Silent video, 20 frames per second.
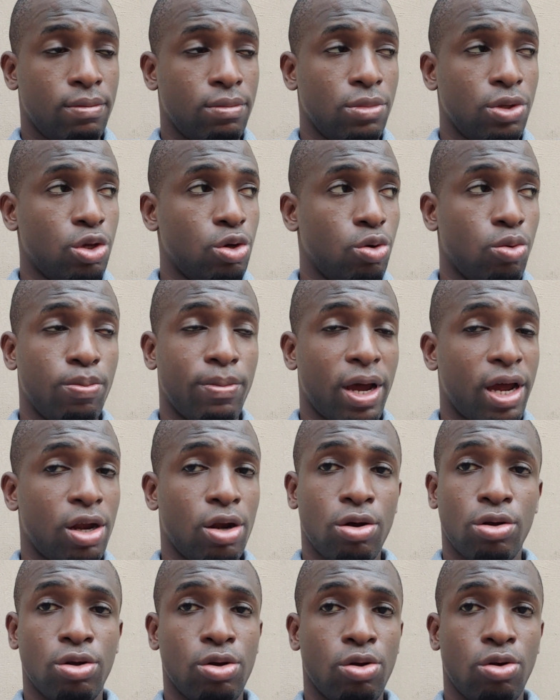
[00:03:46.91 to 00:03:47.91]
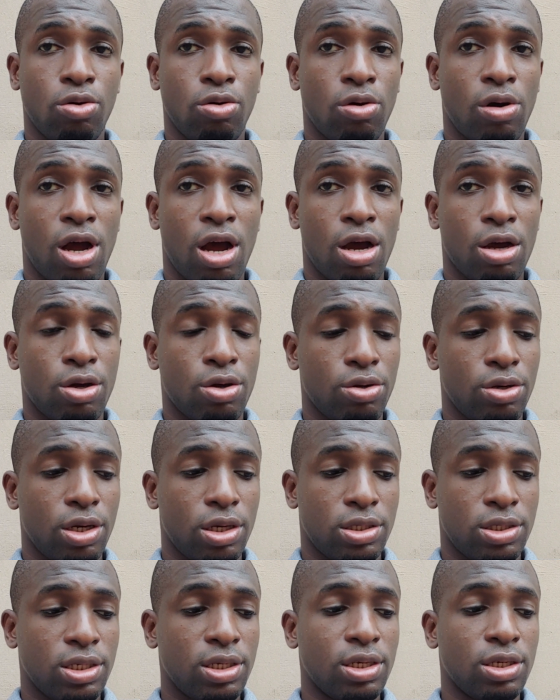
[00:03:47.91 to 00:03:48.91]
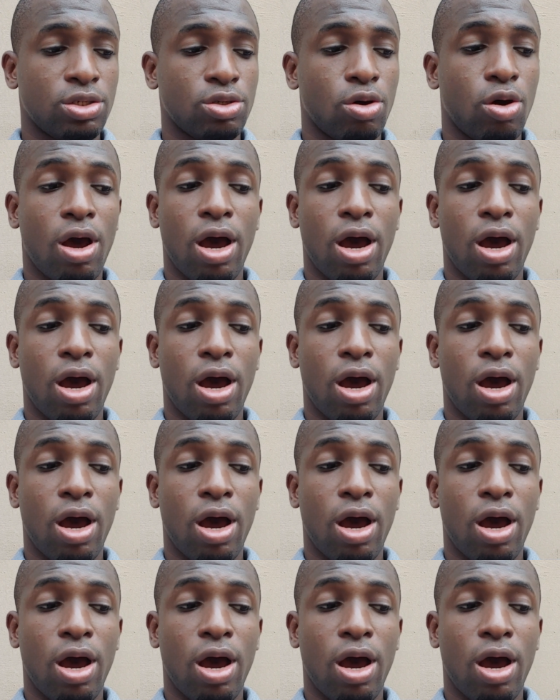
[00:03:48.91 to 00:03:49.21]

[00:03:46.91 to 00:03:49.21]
you might not know how good it is or